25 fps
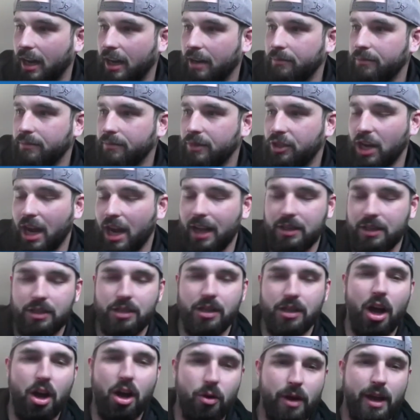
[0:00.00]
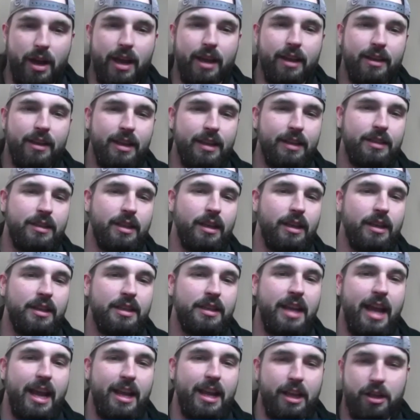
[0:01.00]
John Solway, he's the
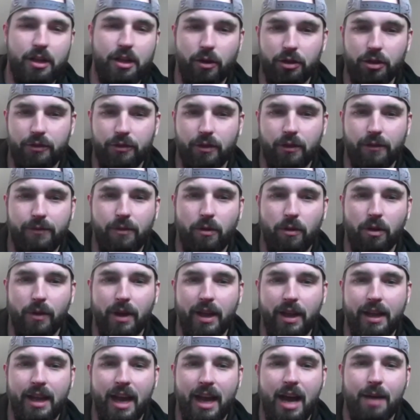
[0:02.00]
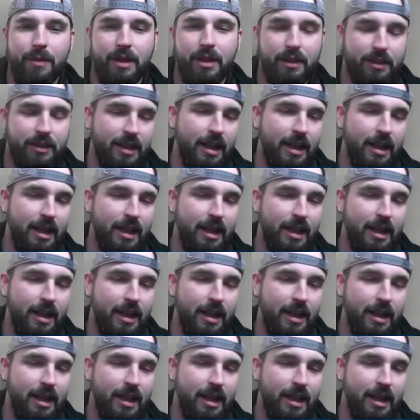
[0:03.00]
skating coach for the Fort Wayne Comets,